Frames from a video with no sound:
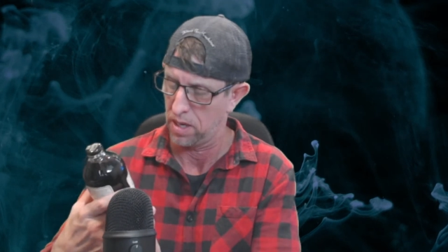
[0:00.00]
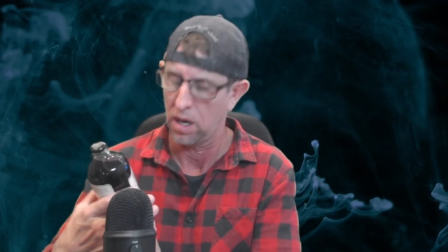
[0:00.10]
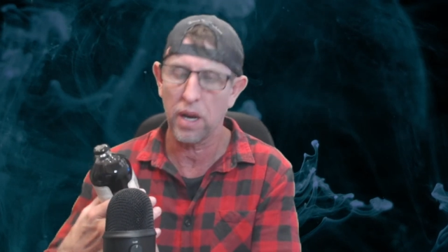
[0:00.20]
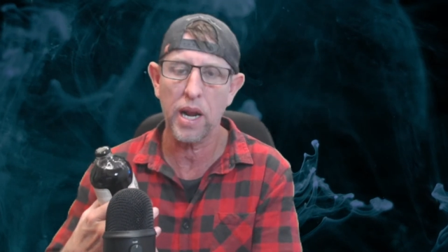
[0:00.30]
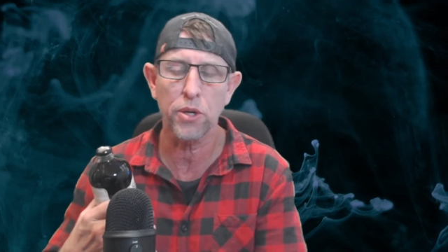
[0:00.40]

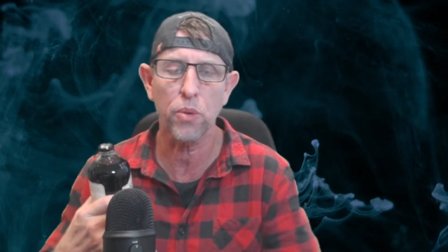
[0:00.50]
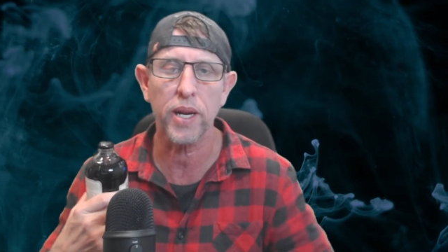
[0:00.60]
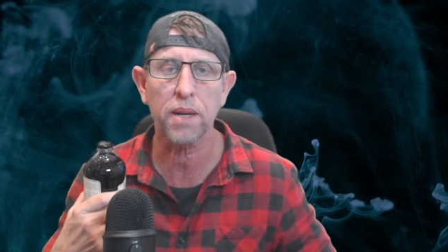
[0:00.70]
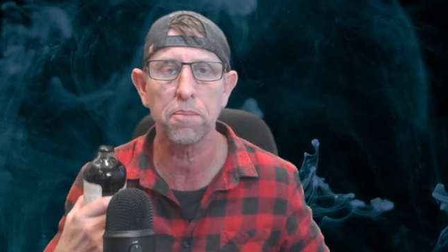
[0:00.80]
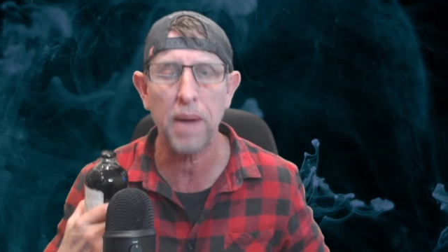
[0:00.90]
I don't
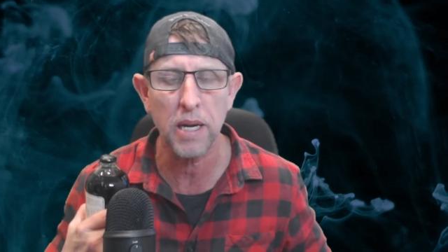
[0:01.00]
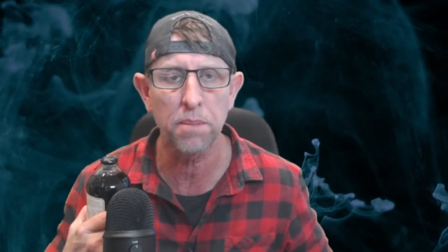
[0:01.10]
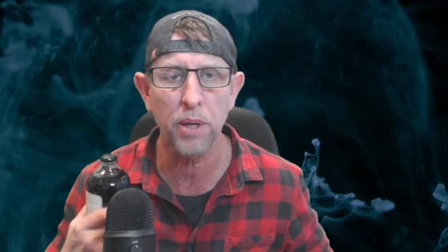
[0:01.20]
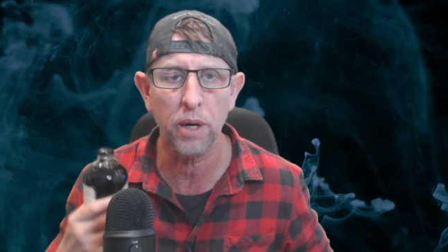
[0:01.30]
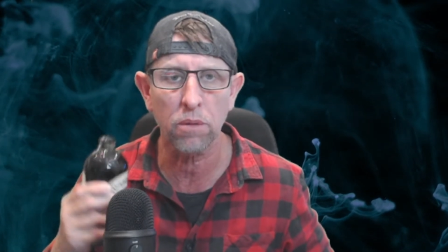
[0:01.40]
drink
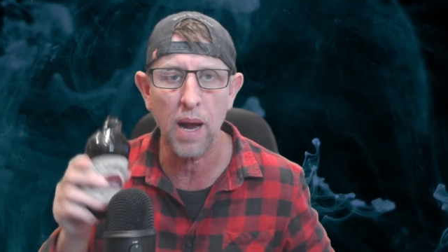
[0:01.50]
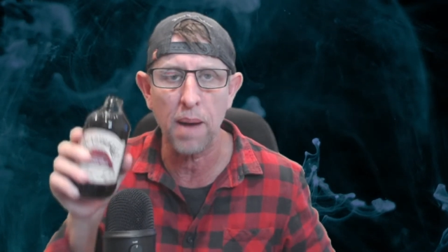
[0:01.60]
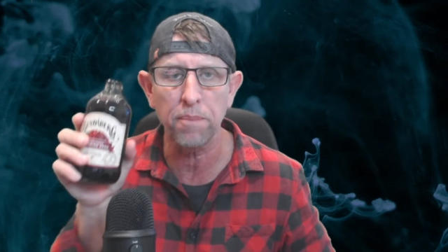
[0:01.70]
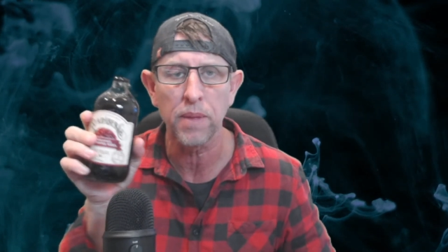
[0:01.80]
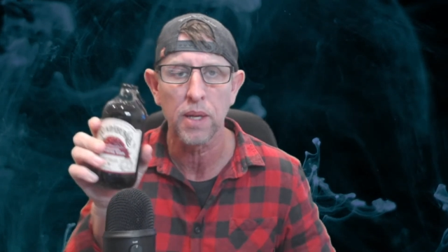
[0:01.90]
Bundaberg
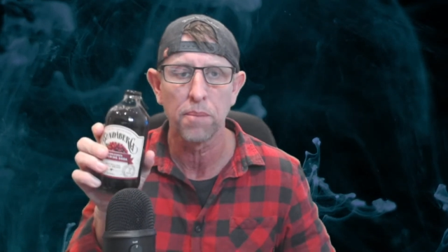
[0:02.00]
rum,